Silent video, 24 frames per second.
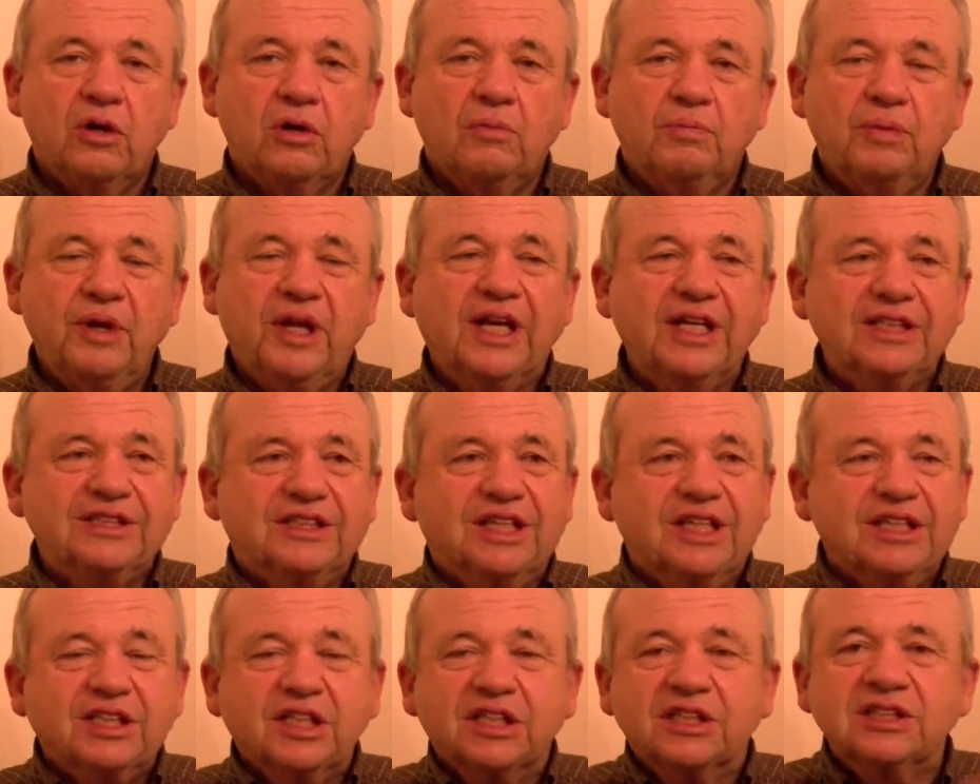Because
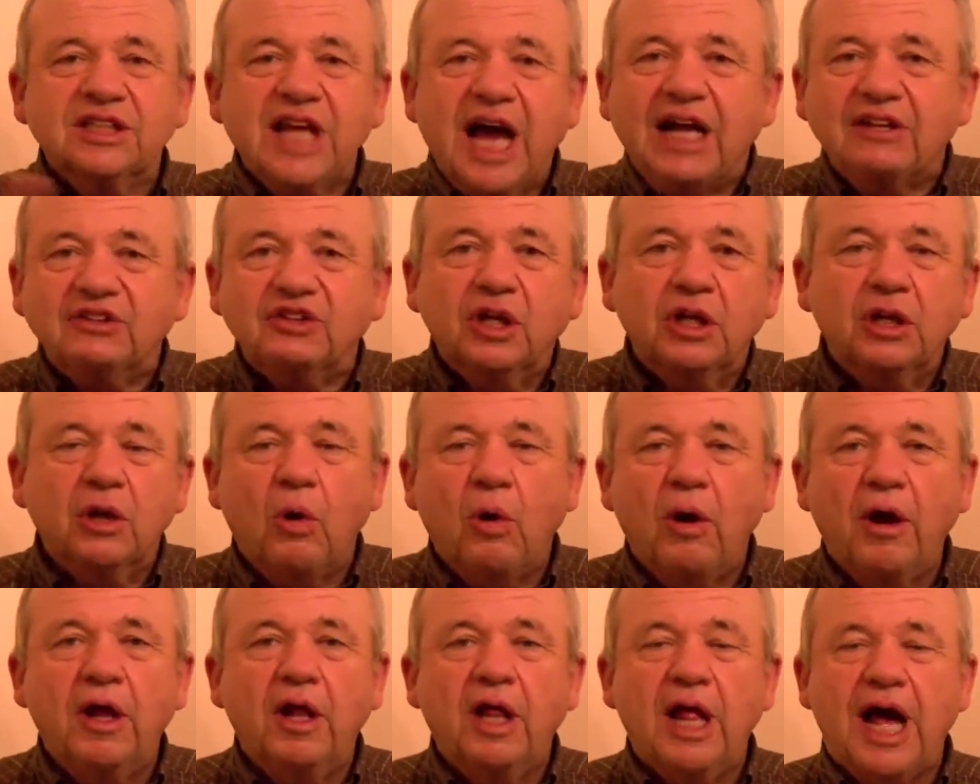this is not the
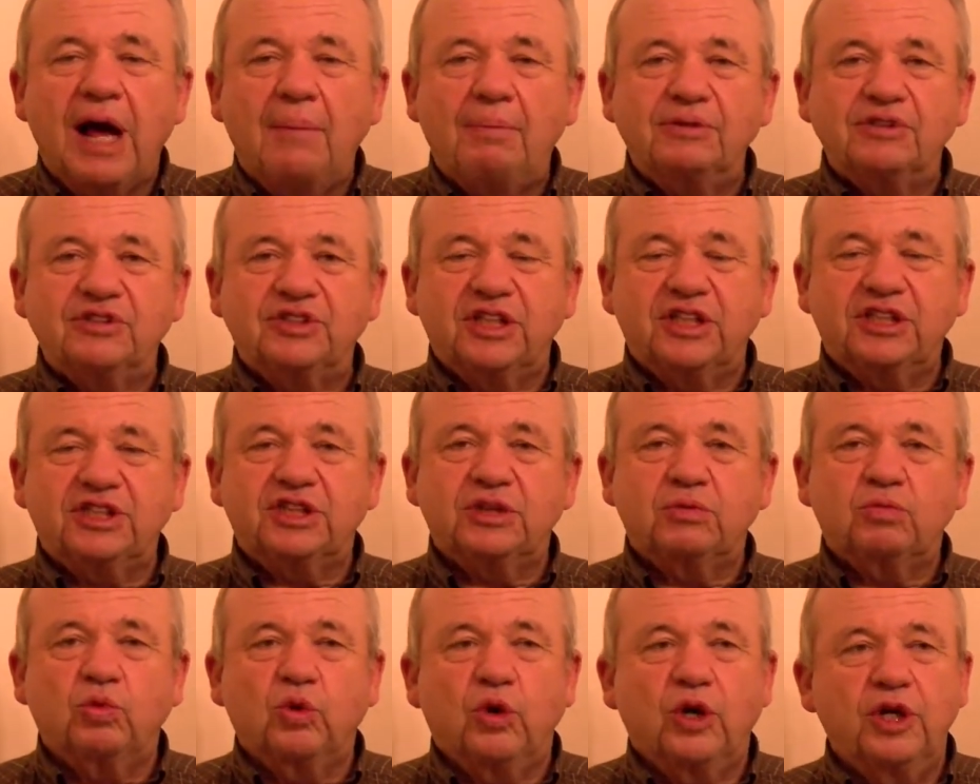loyal
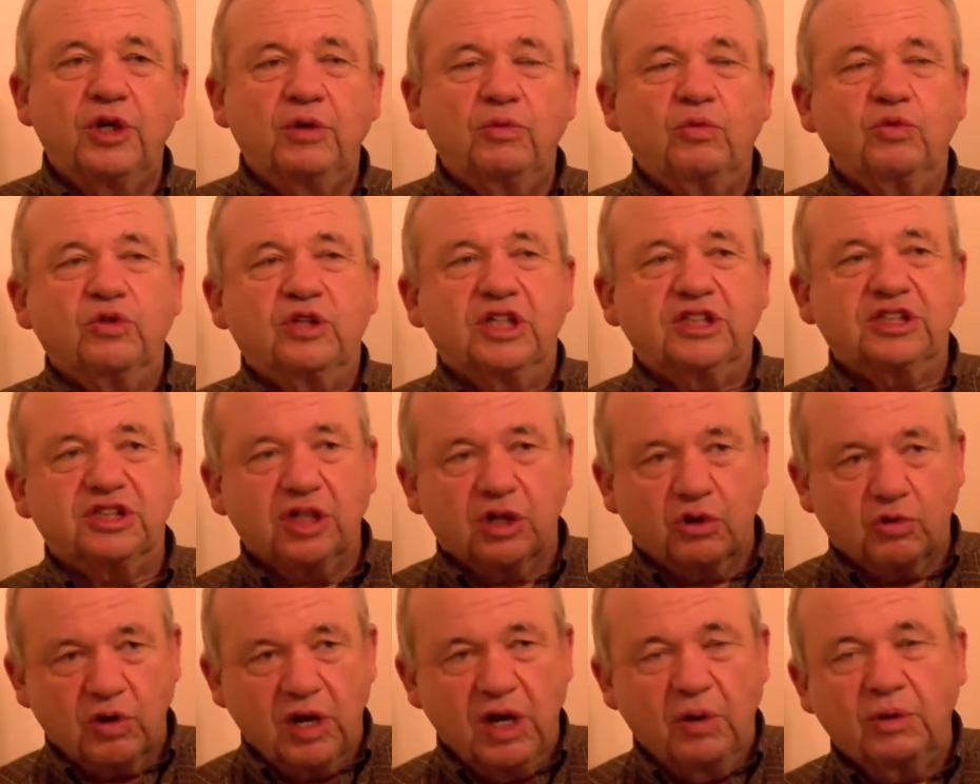opposition where you
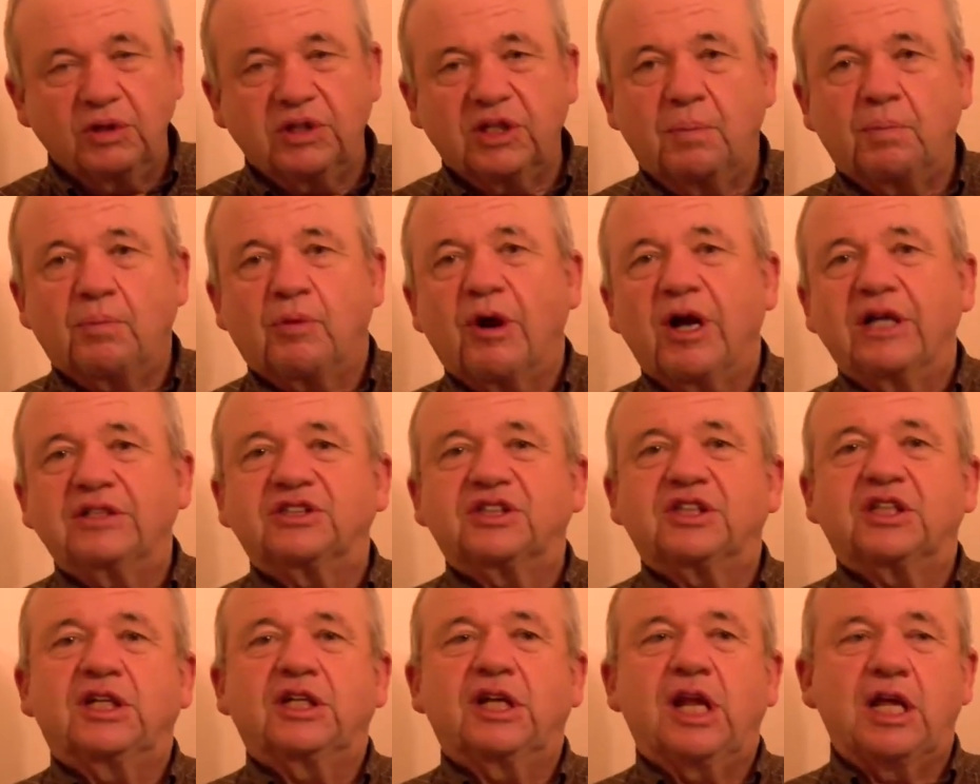disagree with the
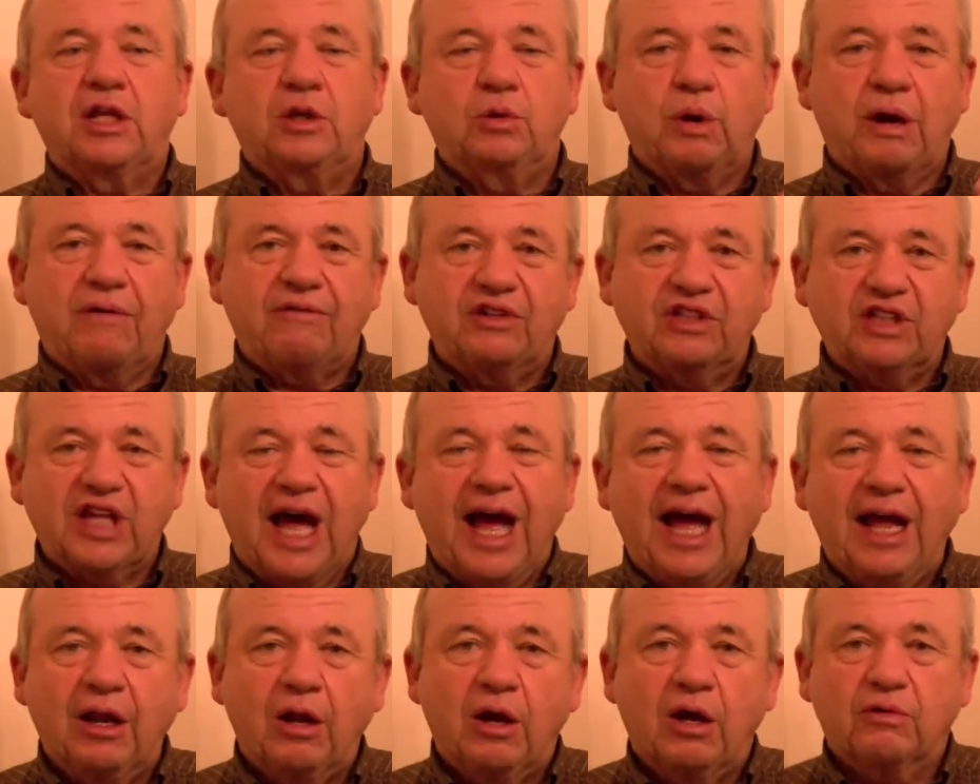president and you have a
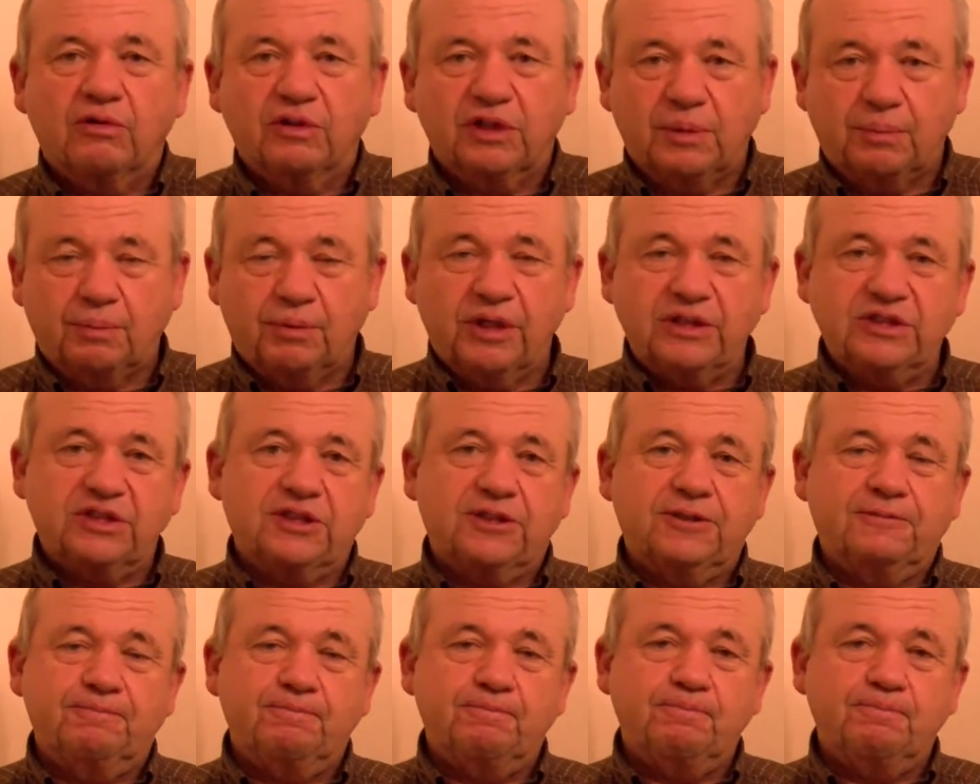dialogue with the president,